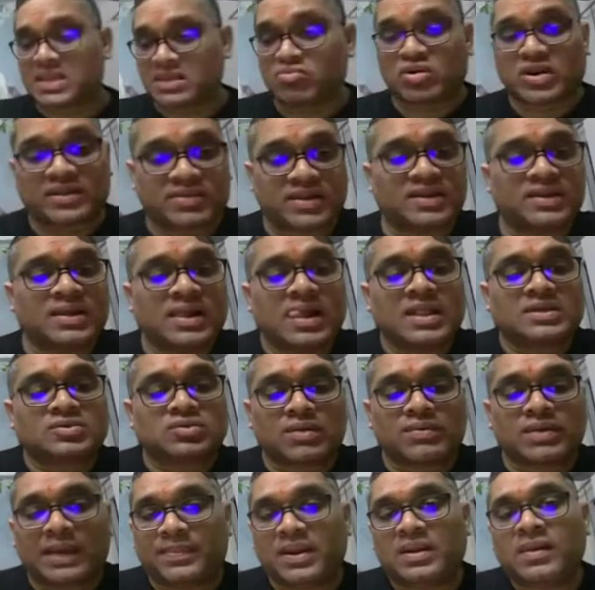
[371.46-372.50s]
chemokine, right? So
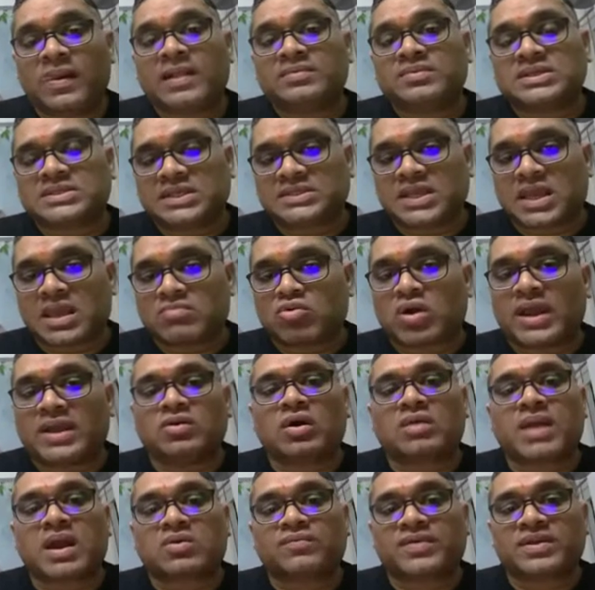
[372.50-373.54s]
what will happen? The CC chemokine
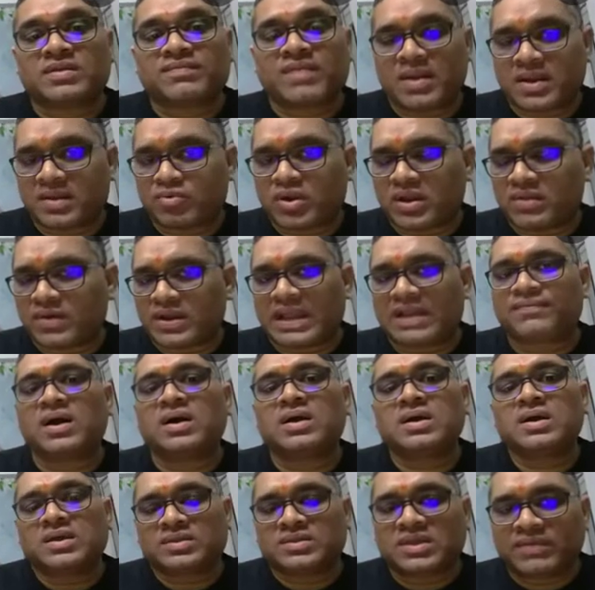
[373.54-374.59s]
or macrophage inflammatory protein 1
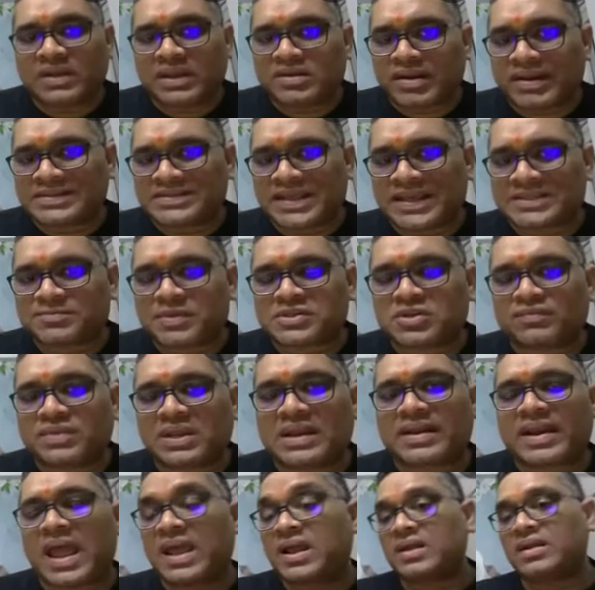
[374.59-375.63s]
alpha, they will increase the expression of
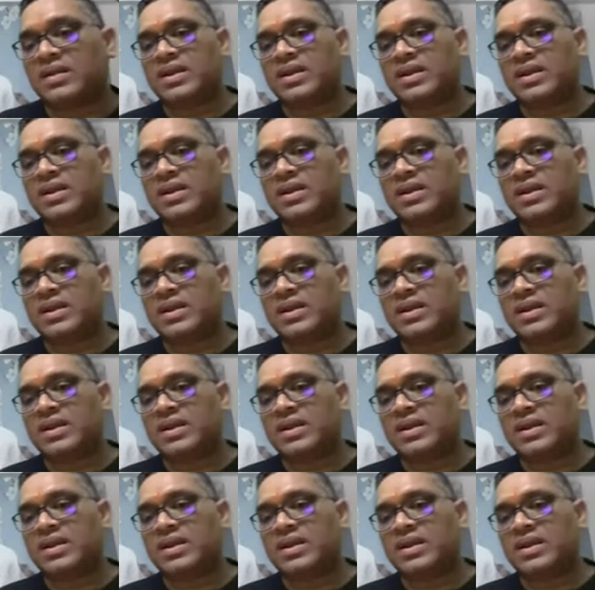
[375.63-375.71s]
the rank